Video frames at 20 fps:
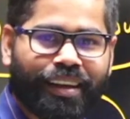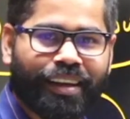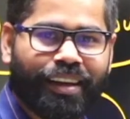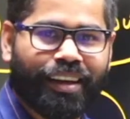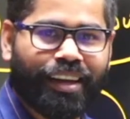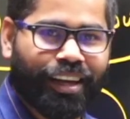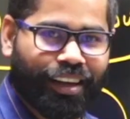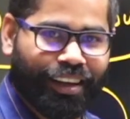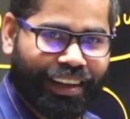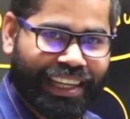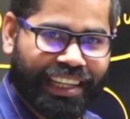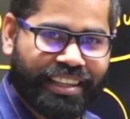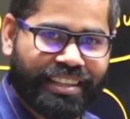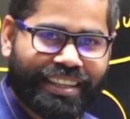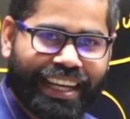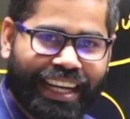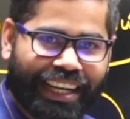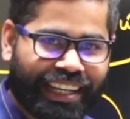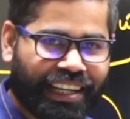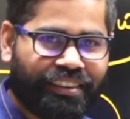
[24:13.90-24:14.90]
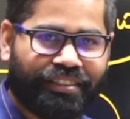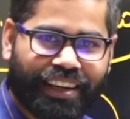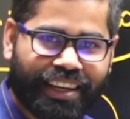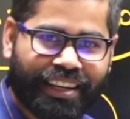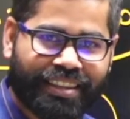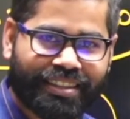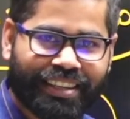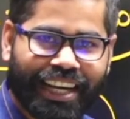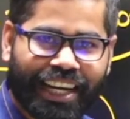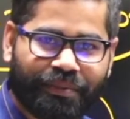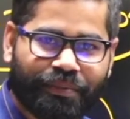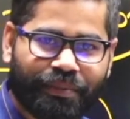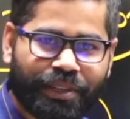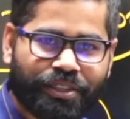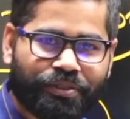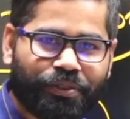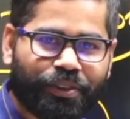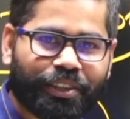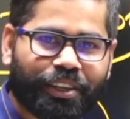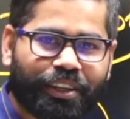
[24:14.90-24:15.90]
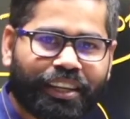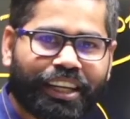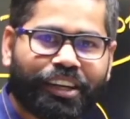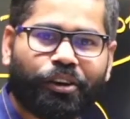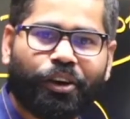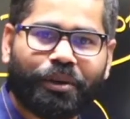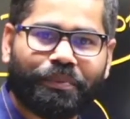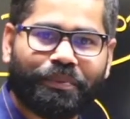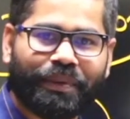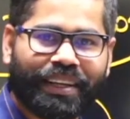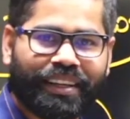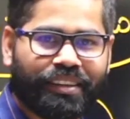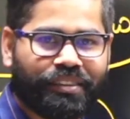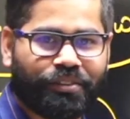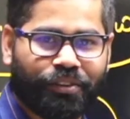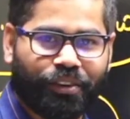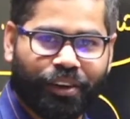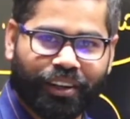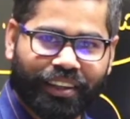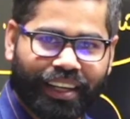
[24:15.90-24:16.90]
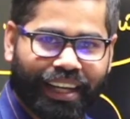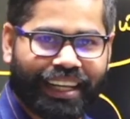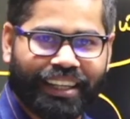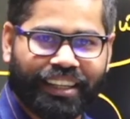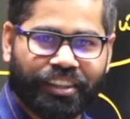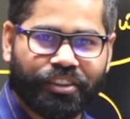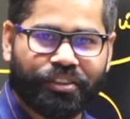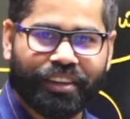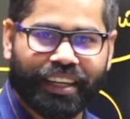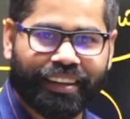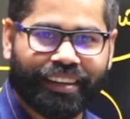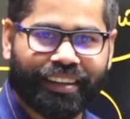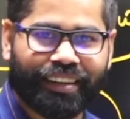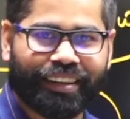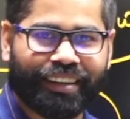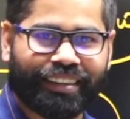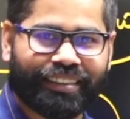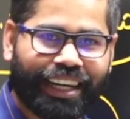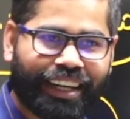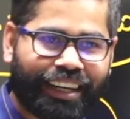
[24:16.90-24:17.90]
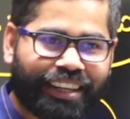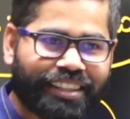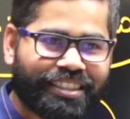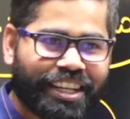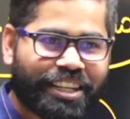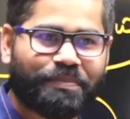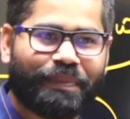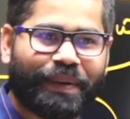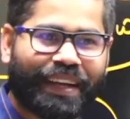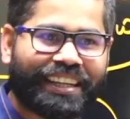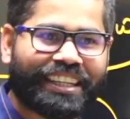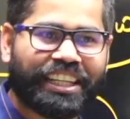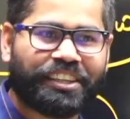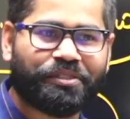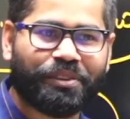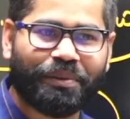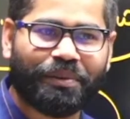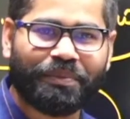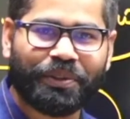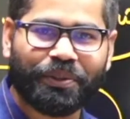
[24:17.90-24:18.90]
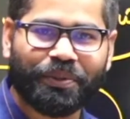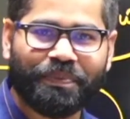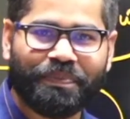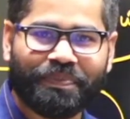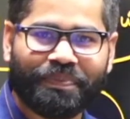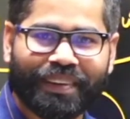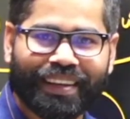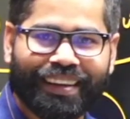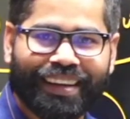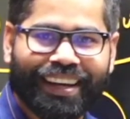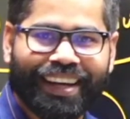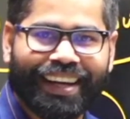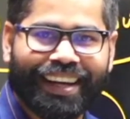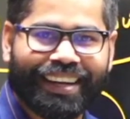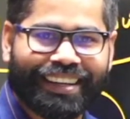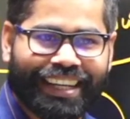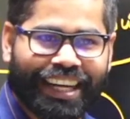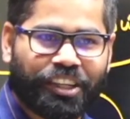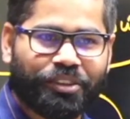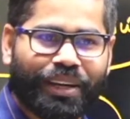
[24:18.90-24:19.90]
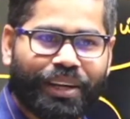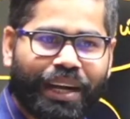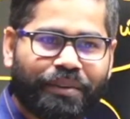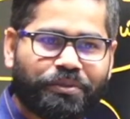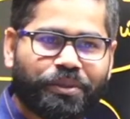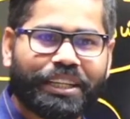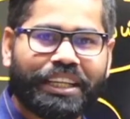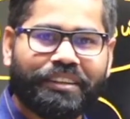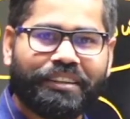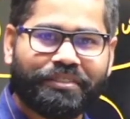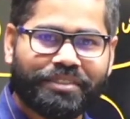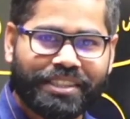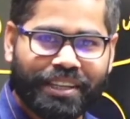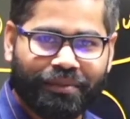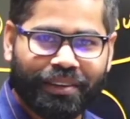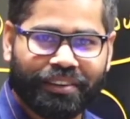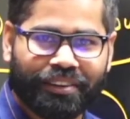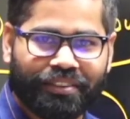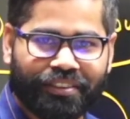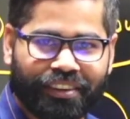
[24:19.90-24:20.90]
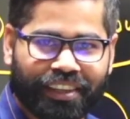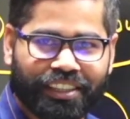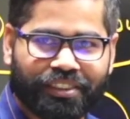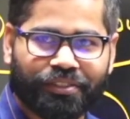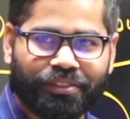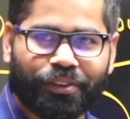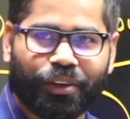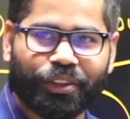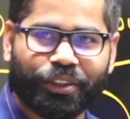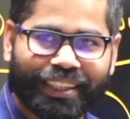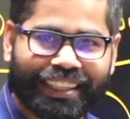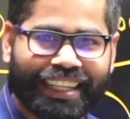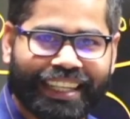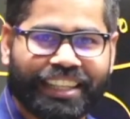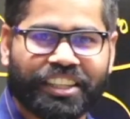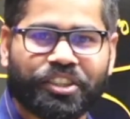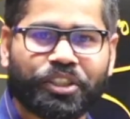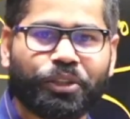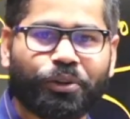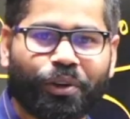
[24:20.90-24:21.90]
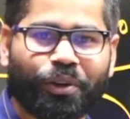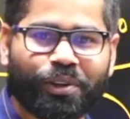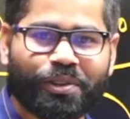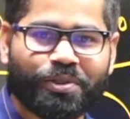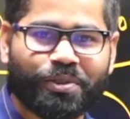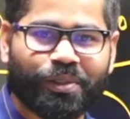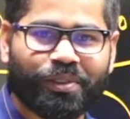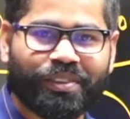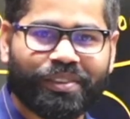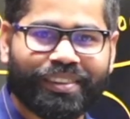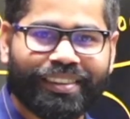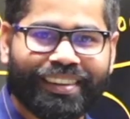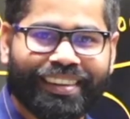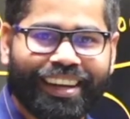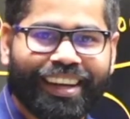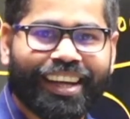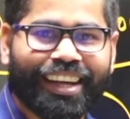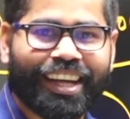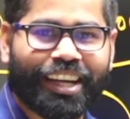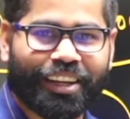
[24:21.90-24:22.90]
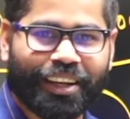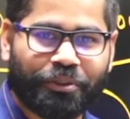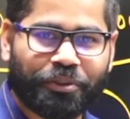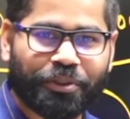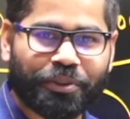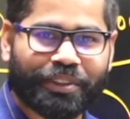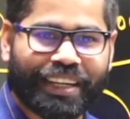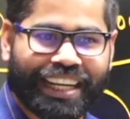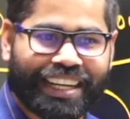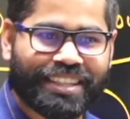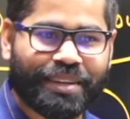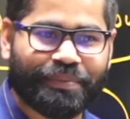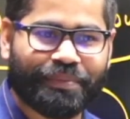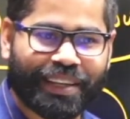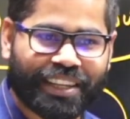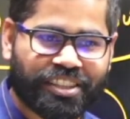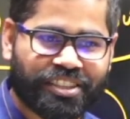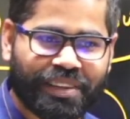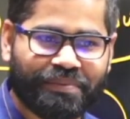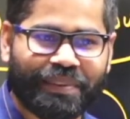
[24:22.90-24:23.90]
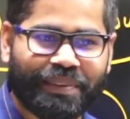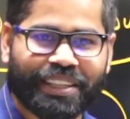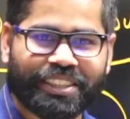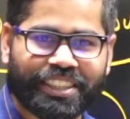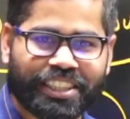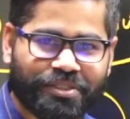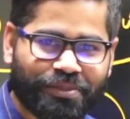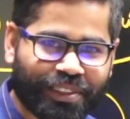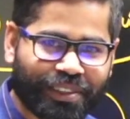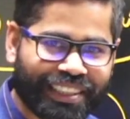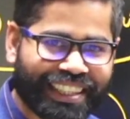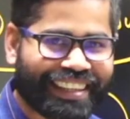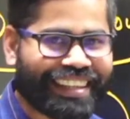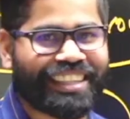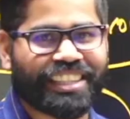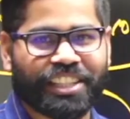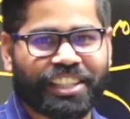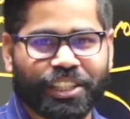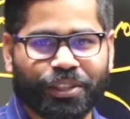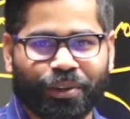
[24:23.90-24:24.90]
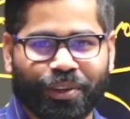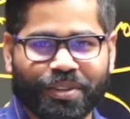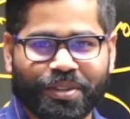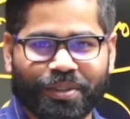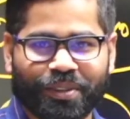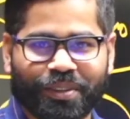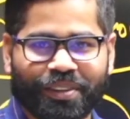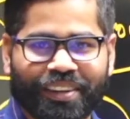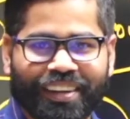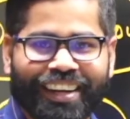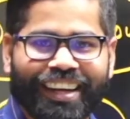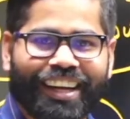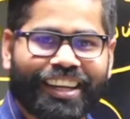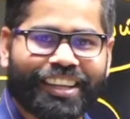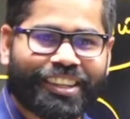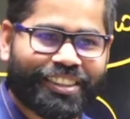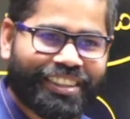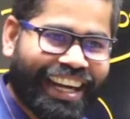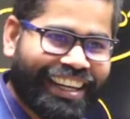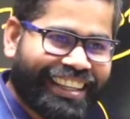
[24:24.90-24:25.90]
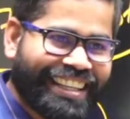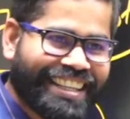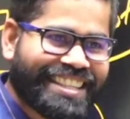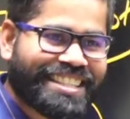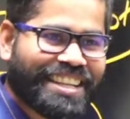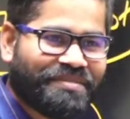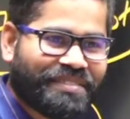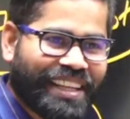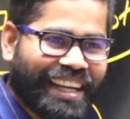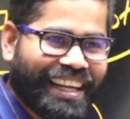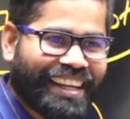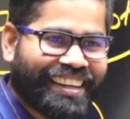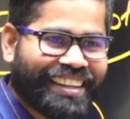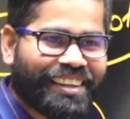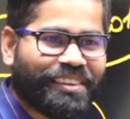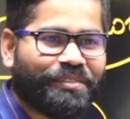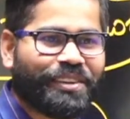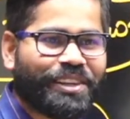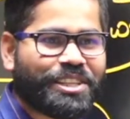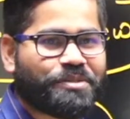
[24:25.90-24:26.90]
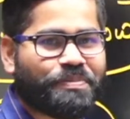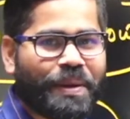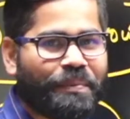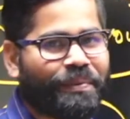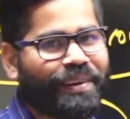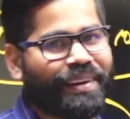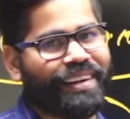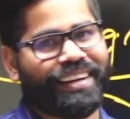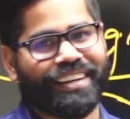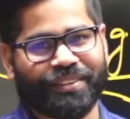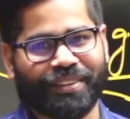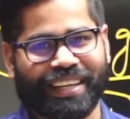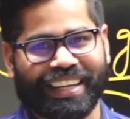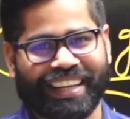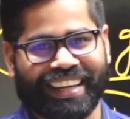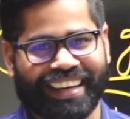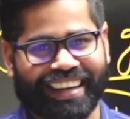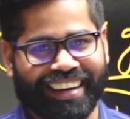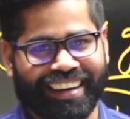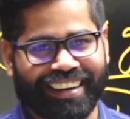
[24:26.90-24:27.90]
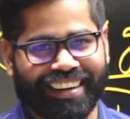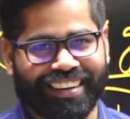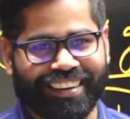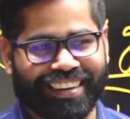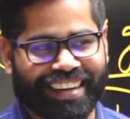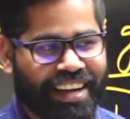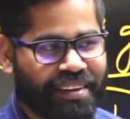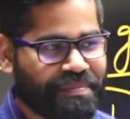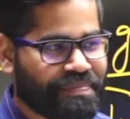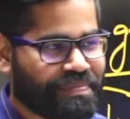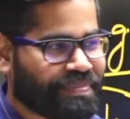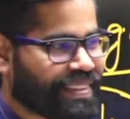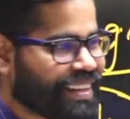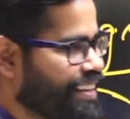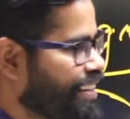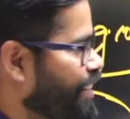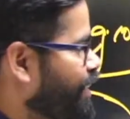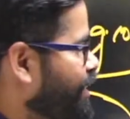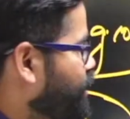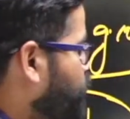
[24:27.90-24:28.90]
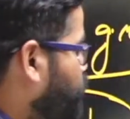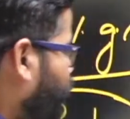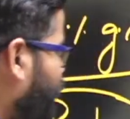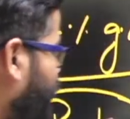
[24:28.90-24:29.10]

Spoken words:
they can sacrifice that much for the economy, for the country. That is expected from you, that you have to give some effort for your country also. You have to take some extra measures for the country also. That is something which people are doing here. Okay. So what